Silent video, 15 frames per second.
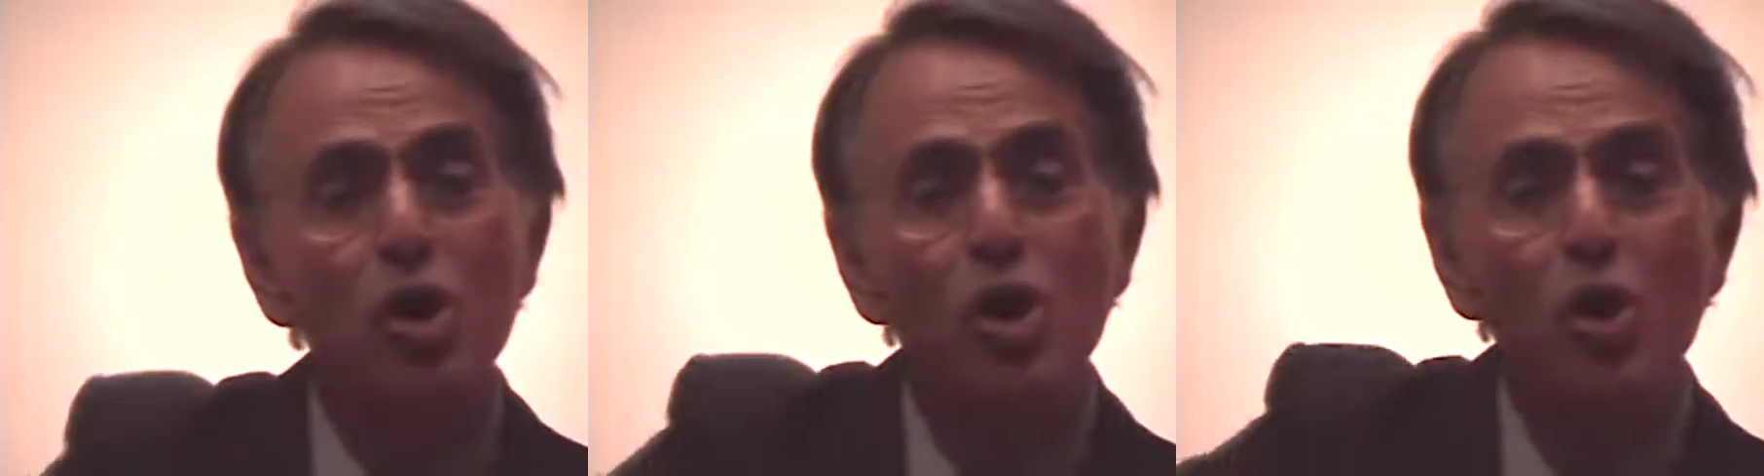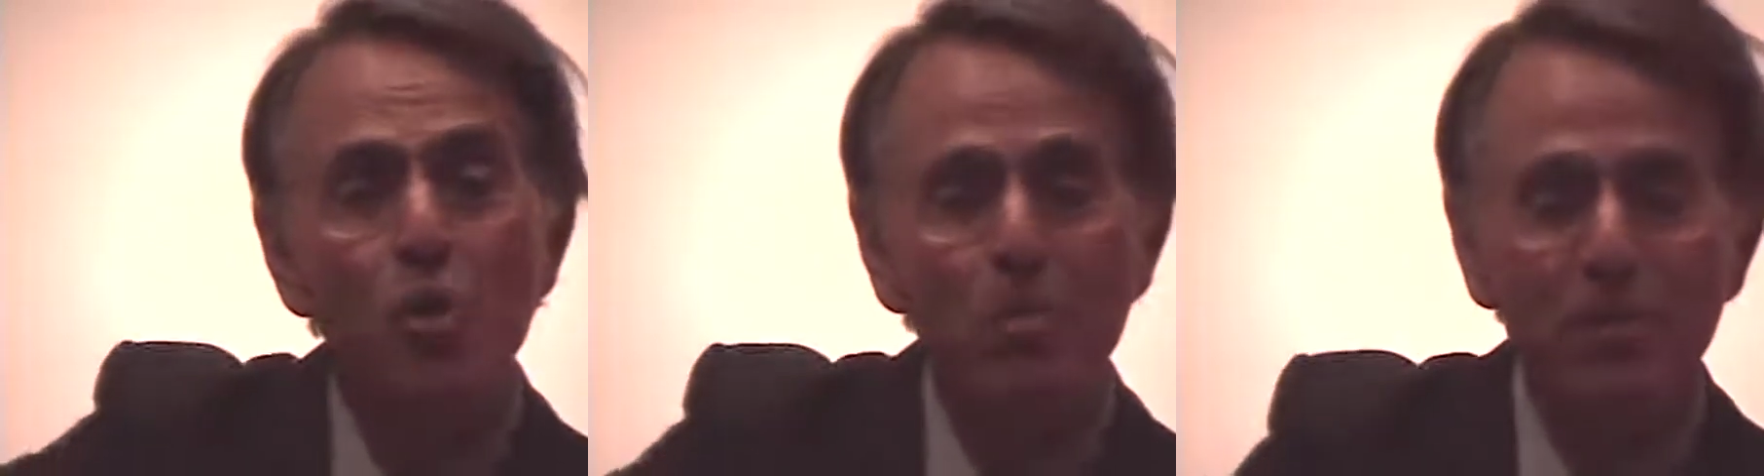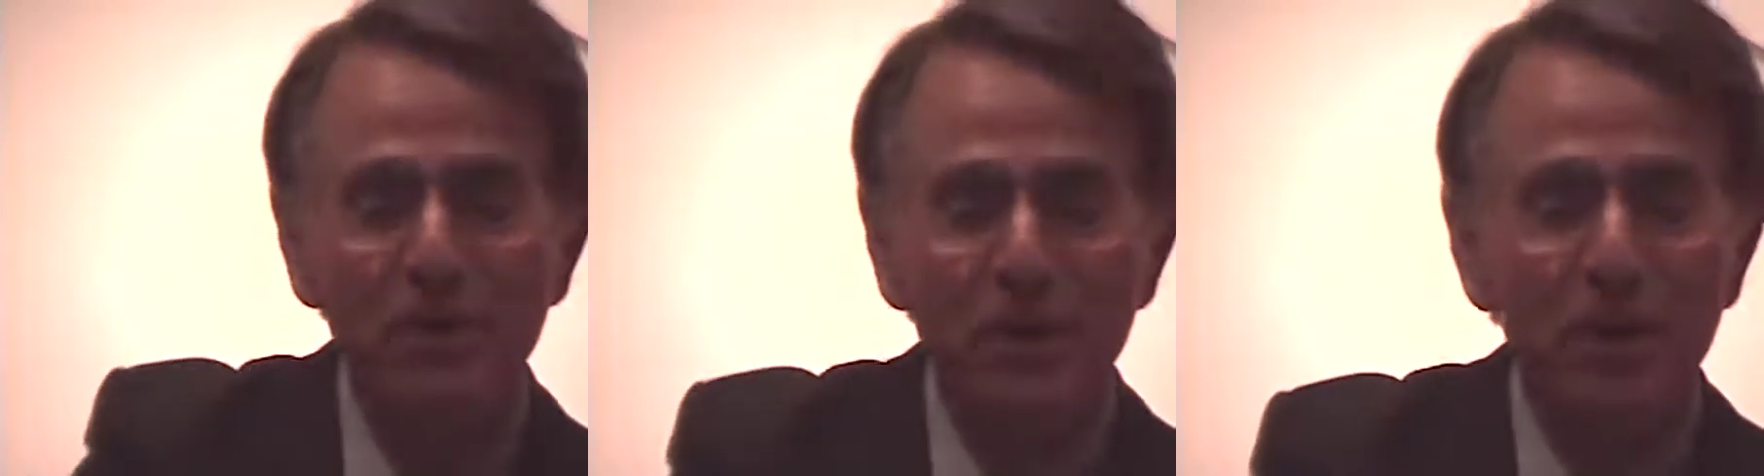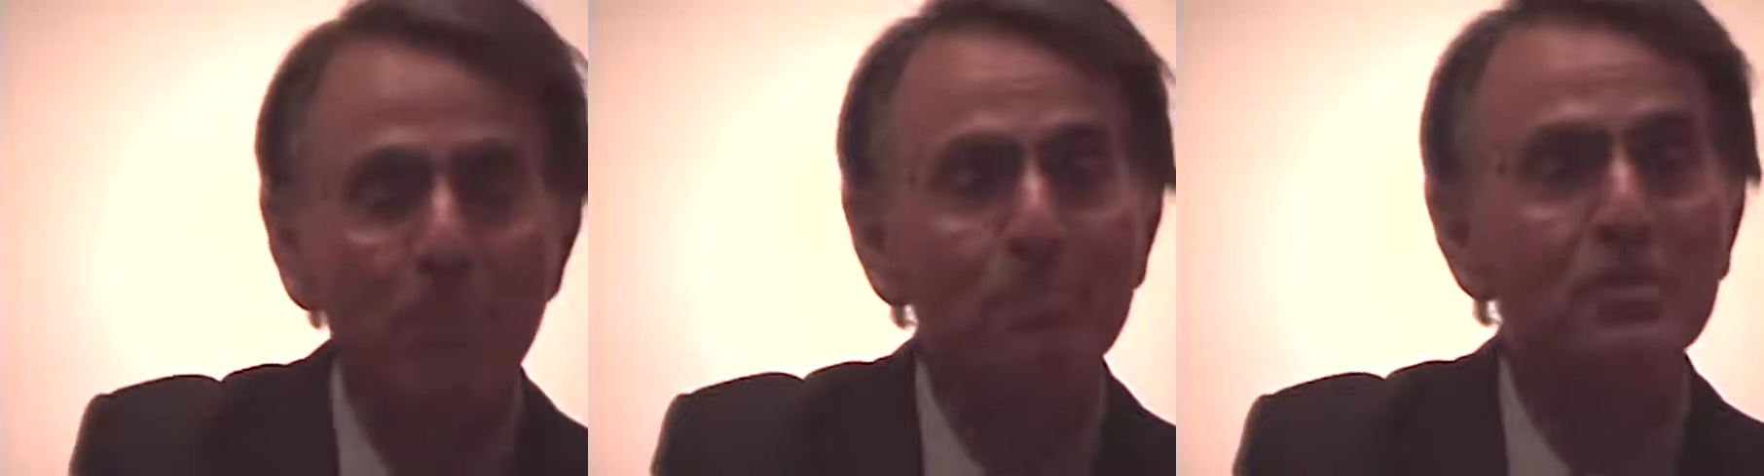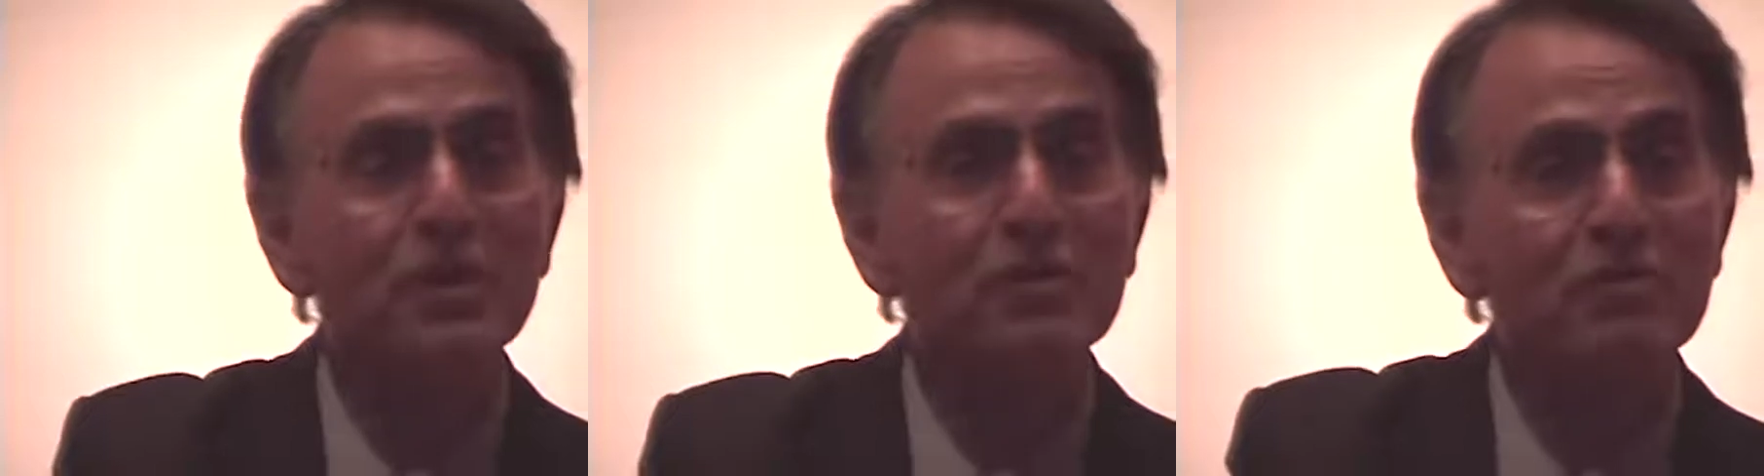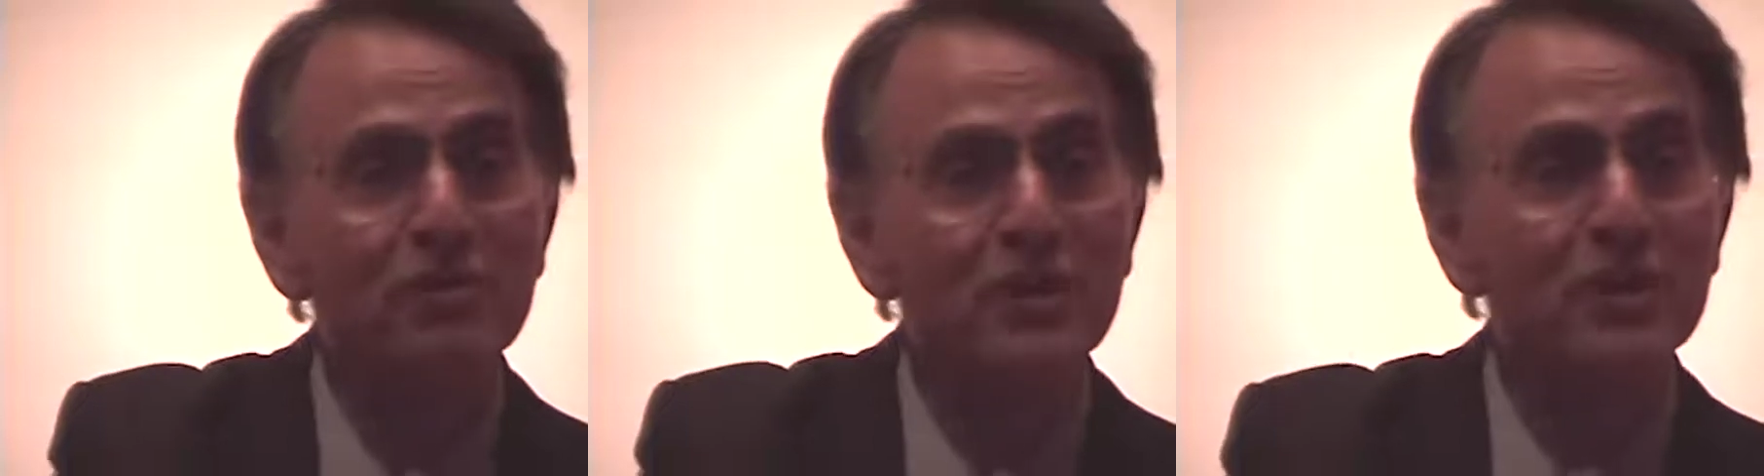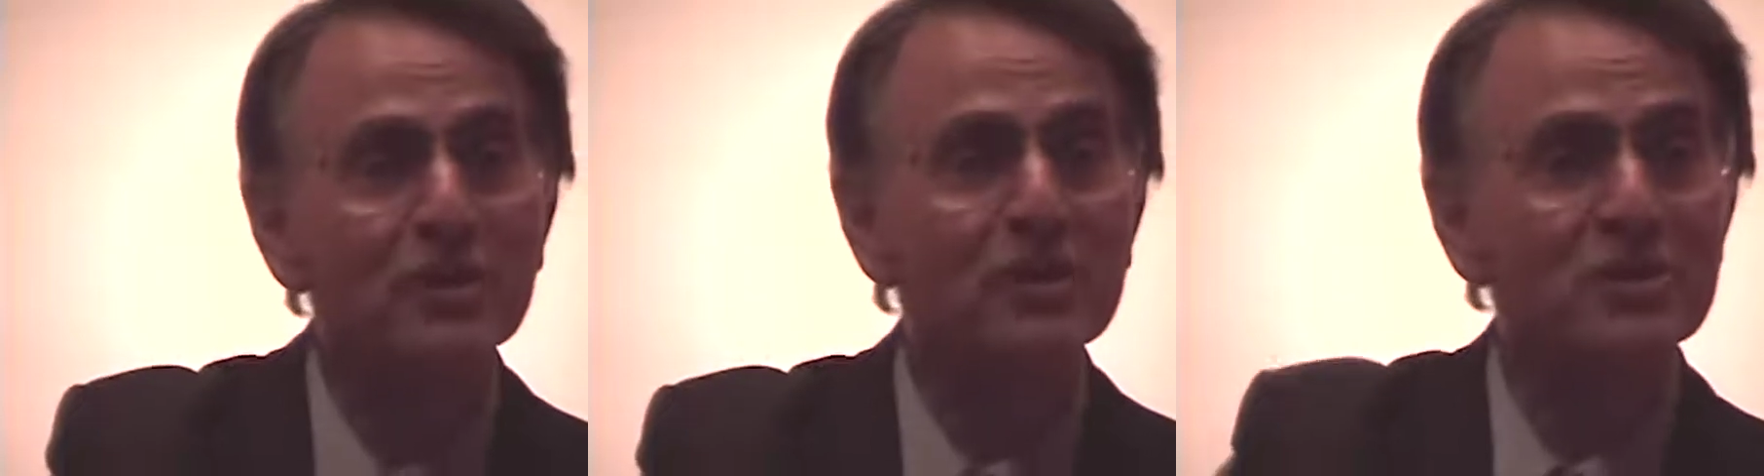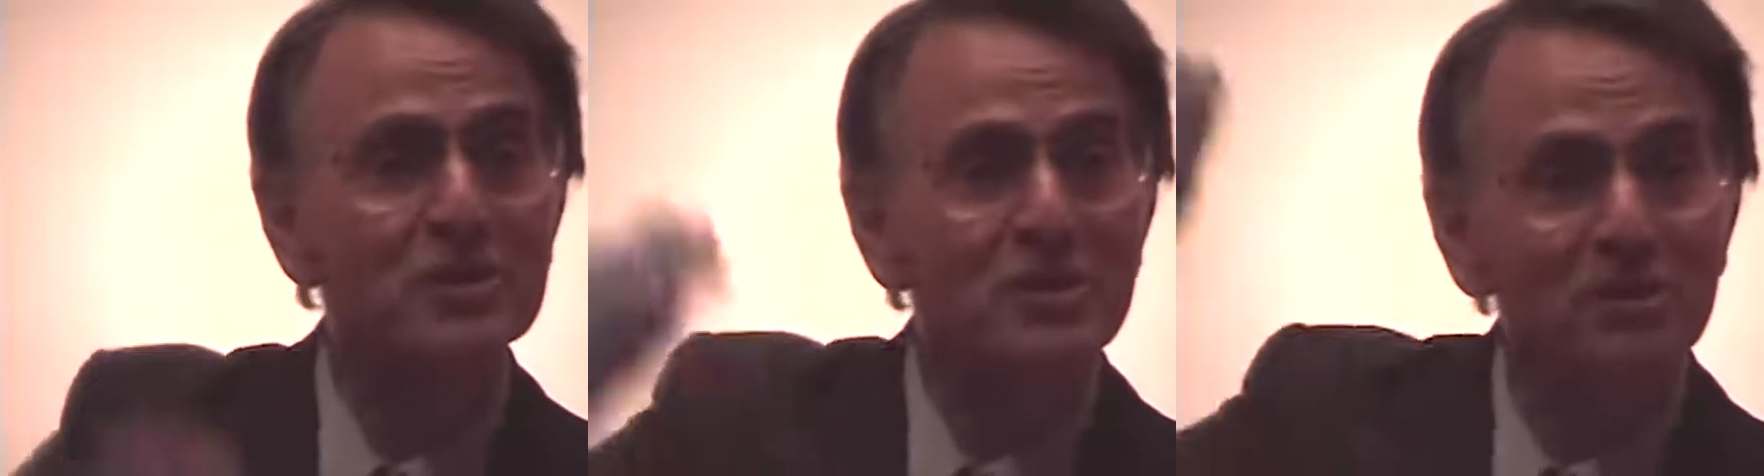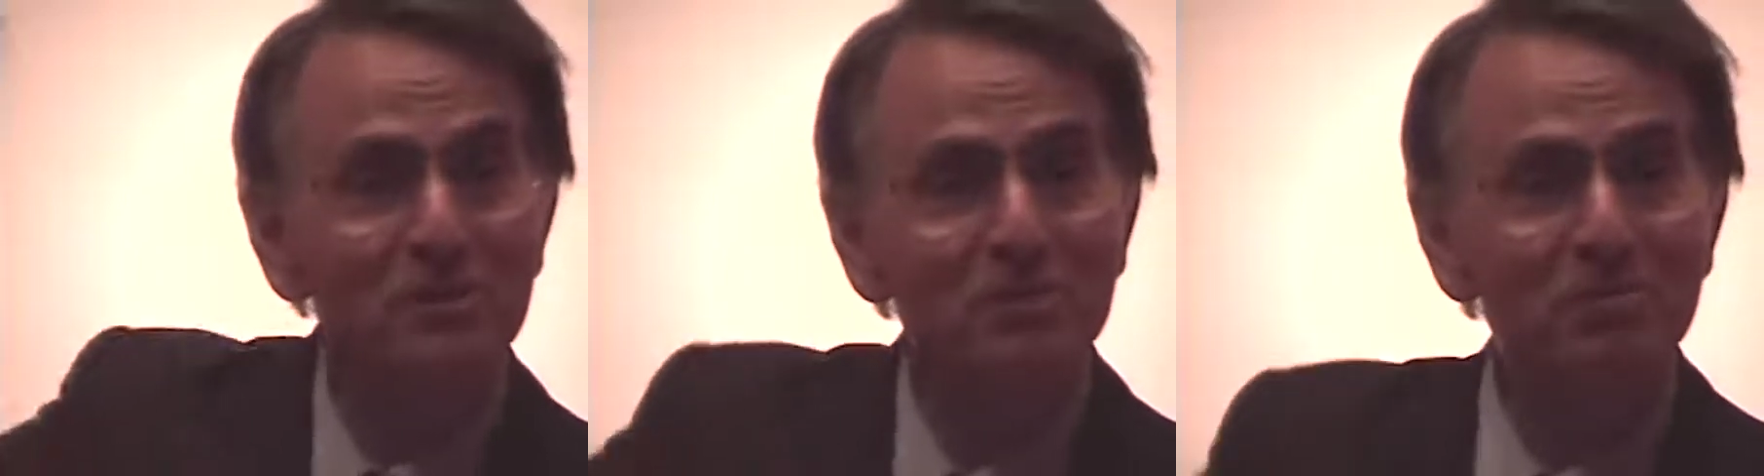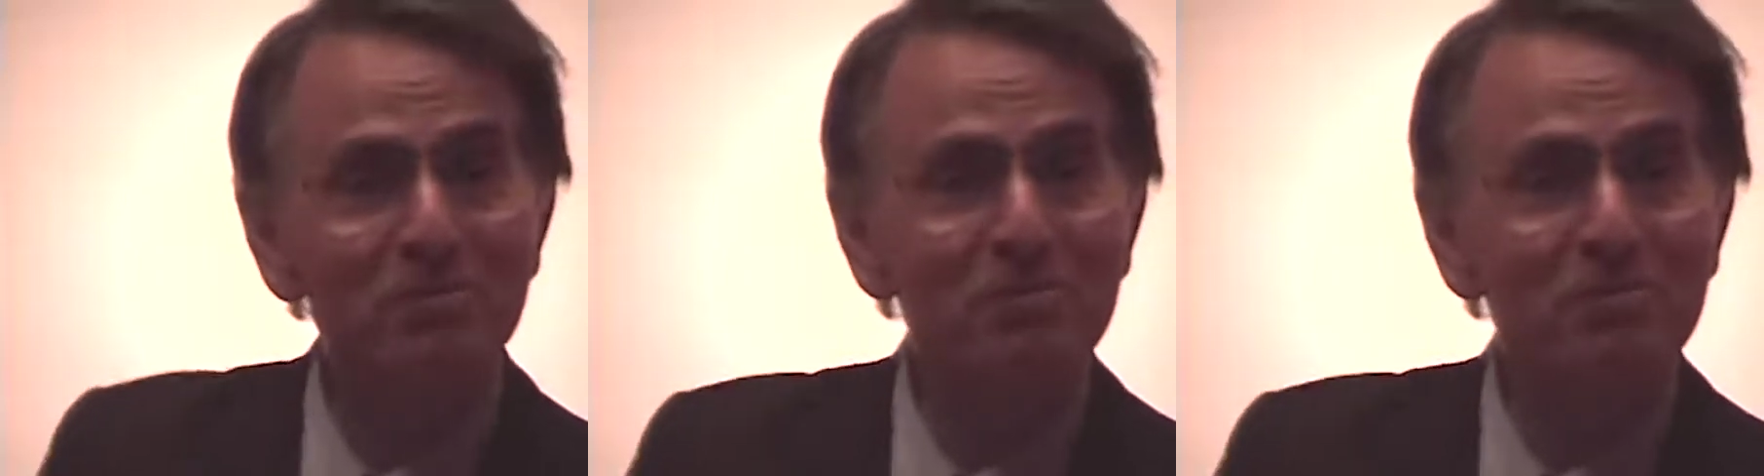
open up their fingers, and